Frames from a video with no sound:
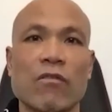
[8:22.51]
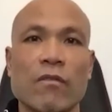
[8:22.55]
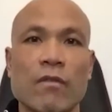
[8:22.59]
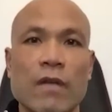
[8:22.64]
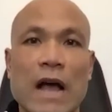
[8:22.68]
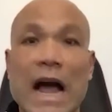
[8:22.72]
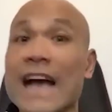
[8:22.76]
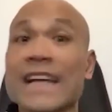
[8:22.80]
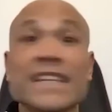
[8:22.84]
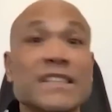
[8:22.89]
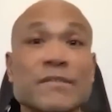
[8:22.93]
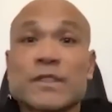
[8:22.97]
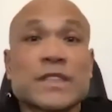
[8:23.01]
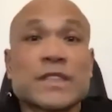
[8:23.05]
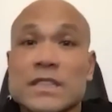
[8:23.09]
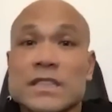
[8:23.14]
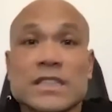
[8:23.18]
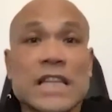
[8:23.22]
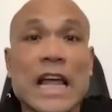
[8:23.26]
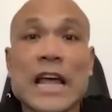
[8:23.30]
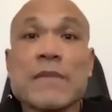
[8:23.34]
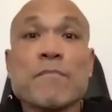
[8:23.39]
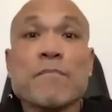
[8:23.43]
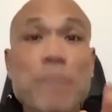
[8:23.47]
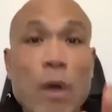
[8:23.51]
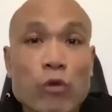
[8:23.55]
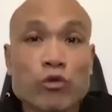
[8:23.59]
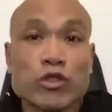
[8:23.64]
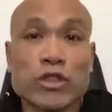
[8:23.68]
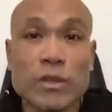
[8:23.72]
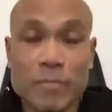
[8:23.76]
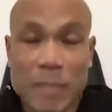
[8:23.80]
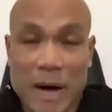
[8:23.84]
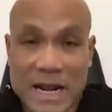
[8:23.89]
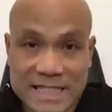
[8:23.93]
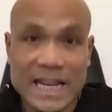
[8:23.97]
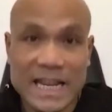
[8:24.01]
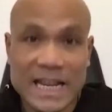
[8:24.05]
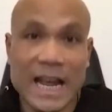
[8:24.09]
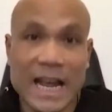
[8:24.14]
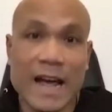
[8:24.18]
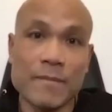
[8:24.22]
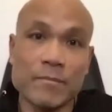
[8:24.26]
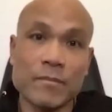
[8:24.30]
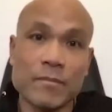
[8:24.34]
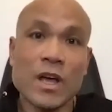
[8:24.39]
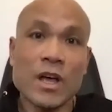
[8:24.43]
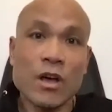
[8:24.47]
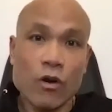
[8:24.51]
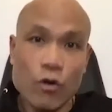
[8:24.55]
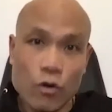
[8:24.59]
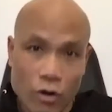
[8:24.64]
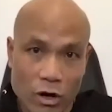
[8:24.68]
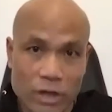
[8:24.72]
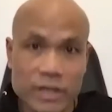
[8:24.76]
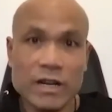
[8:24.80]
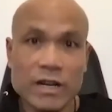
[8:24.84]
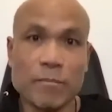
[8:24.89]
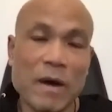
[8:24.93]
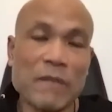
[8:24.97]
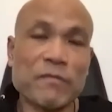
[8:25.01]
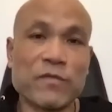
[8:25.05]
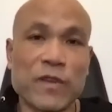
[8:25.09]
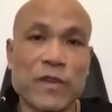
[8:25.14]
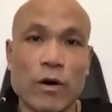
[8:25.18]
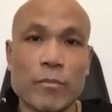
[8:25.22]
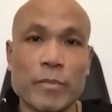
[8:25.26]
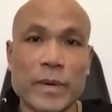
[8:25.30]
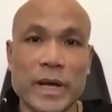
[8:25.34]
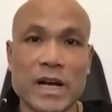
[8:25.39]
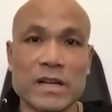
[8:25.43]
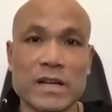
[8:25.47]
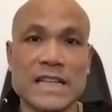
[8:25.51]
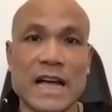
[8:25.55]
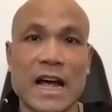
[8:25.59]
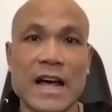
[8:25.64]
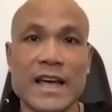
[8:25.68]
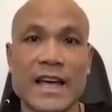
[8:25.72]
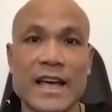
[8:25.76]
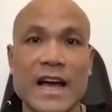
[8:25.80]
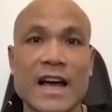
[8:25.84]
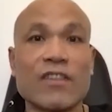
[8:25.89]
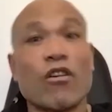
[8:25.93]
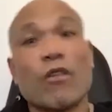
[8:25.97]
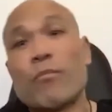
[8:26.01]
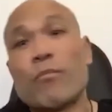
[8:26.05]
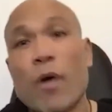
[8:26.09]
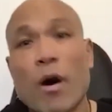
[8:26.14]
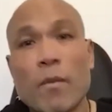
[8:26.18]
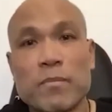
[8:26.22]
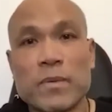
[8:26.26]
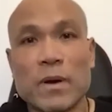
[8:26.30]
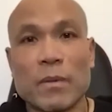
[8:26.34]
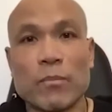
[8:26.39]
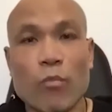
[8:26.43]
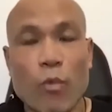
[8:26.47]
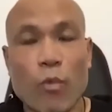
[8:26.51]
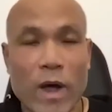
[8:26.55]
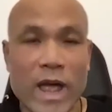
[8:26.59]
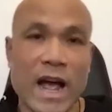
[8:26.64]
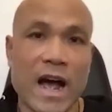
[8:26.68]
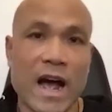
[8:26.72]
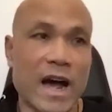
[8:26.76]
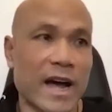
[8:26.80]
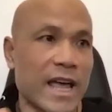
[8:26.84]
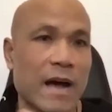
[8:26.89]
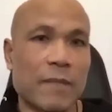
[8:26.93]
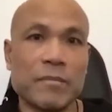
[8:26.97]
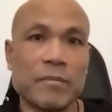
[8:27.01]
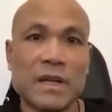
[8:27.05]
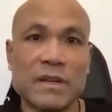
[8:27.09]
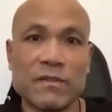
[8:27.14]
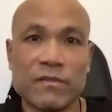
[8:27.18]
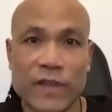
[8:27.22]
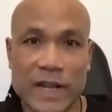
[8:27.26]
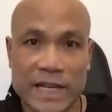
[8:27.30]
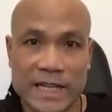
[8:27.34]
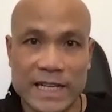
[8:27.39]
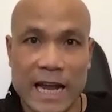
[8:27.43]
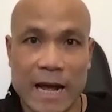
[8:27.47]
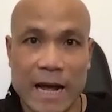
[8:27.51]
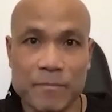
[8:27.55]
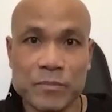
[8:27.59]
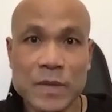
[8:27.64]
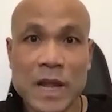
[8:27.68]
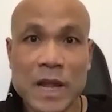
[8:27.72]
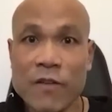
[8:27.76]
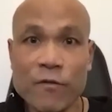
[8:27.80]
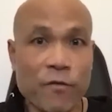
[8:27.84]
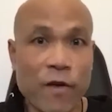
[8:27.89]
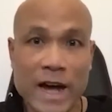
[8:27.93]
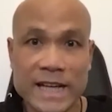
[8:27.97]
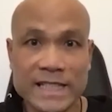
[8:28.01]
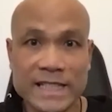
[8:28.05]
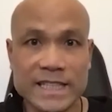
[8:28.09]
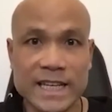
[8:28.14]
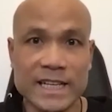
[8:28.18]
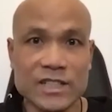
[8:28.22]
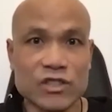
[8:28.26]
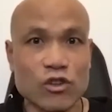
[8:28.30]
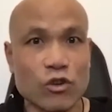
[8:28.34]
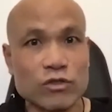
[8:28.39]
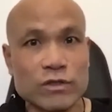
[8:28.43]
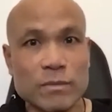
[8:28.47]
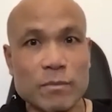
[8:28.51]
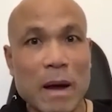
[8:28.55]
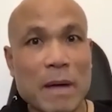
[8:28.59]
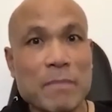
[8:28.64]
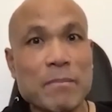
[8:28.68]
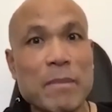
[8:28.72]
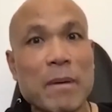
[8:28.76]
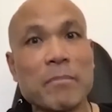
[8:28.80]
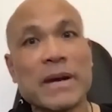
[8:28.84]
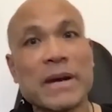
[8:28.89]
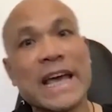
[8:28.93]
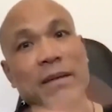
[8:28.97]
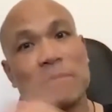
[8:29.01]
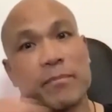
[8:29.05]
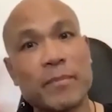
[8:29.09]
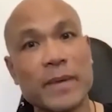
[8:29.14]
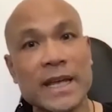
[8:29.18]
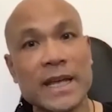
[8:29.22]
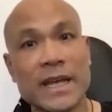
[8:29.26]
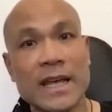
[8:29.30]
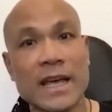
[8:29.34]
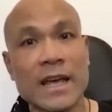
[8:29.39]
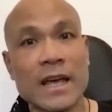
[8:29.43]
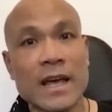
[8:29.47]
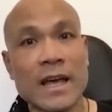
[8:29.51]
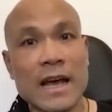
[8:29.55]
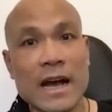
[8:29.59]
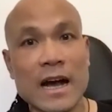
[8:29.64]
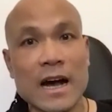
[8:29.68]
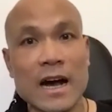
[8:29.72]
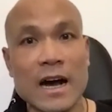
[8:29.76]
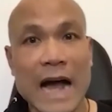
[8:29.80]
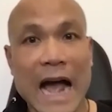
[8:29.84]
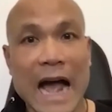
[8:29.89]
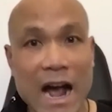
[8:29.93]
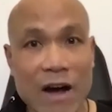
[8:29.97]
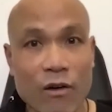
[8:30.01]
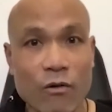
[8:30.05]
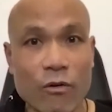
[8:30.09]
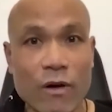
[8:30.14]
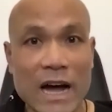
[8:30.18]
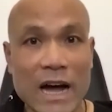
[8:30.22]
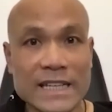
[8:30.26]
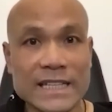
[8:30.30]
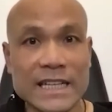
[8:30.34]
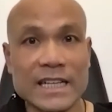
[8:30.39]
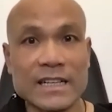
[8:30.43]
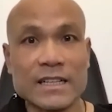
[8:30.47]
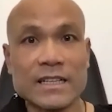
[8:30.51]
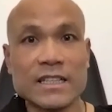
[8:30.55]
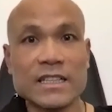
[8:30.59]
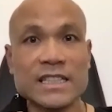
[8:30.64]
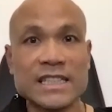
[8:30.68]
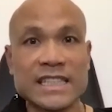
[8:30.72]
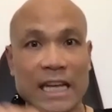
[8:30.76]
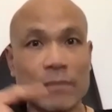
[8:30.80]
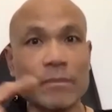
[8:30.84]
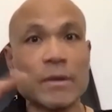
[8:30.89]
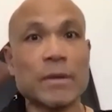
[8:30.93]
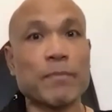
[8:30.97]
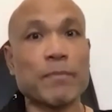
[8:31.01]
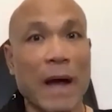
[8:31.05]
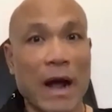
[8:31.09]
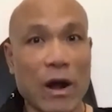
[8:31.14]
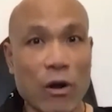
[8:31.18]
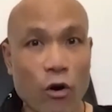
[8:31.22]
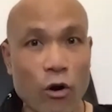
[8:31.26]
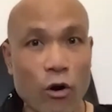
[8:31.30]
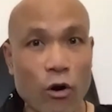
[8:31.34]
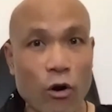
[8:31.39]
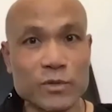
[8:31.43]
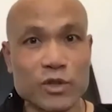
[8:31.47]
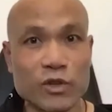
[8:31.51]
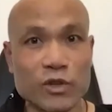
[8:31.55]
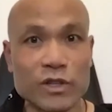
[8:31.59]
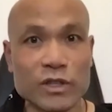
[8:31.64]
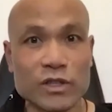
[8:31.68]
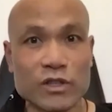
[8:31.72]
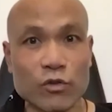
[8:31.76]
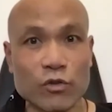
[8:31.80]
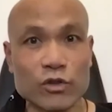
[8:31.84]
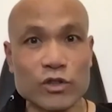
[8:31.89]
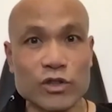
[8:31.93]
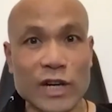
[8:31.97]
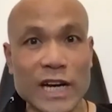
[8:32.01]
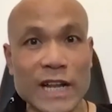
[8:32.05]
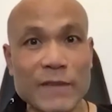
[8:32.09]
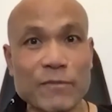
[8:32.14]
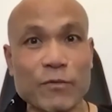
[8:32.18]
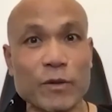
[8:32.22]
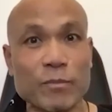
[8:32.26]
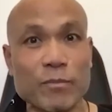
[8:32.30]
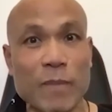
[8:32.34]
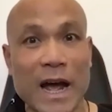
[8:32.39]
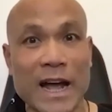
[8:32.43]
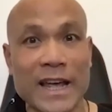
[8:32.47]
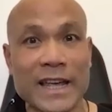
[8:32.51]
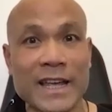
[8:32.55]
I spend most of my time on the buffalo because I got problem where I am in Vietnam fighting. So my mom kicked me out and then sent me back home to live with my